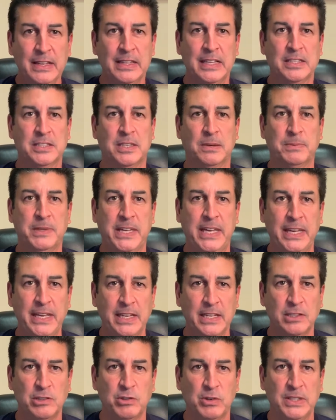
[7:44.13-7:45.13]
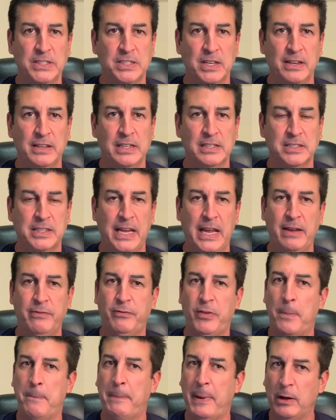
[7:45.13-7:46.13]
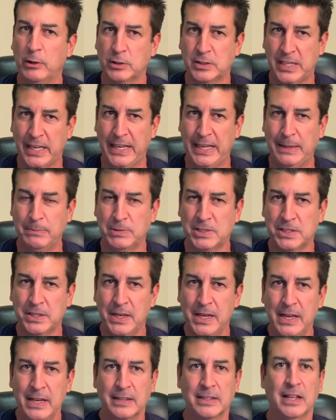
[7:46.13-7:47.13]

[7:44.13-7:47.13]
There's some key injuries on this game for both teams.